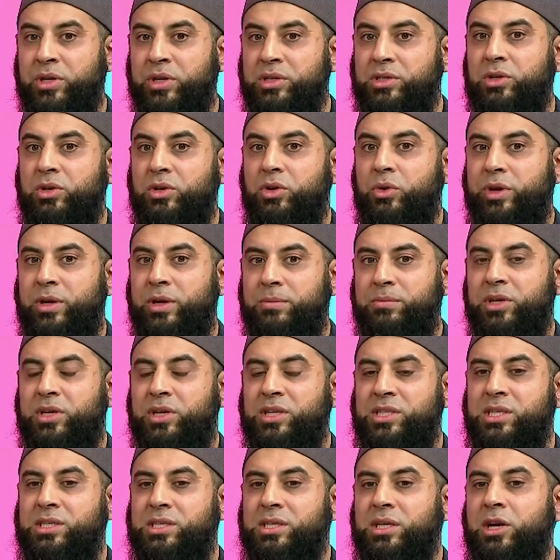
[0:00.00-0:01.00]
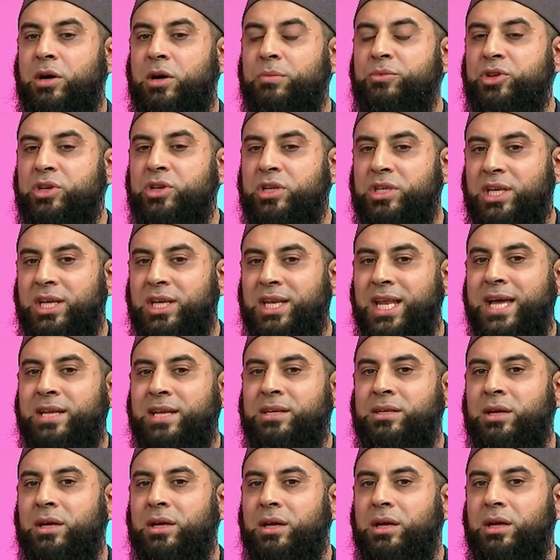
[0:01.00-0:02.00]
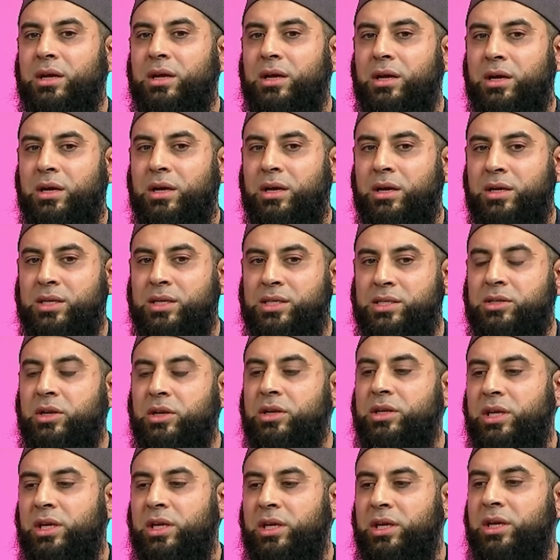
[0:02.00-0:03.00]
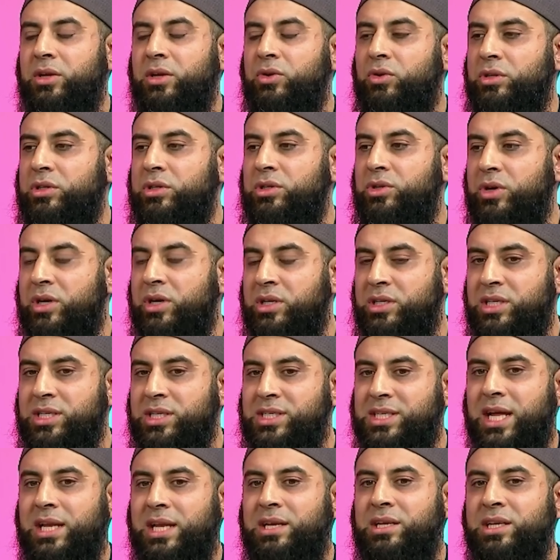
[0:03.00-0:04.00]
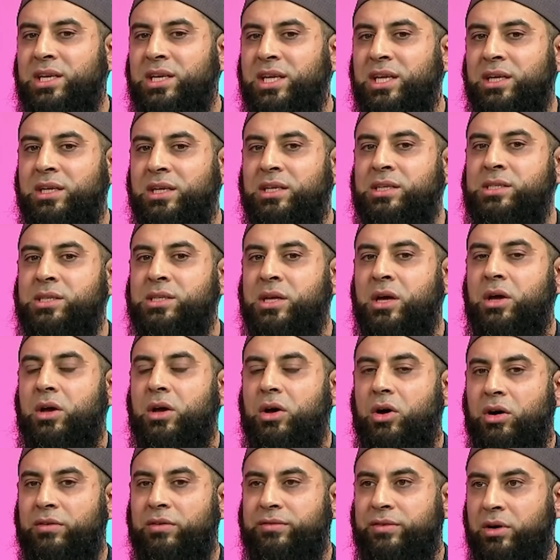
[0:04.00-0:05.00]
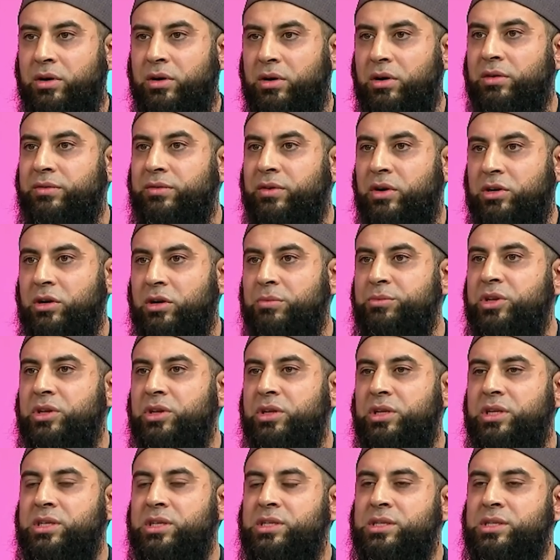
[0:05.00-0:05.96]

to do it because it's a community-led study in order to understand needs of our communities.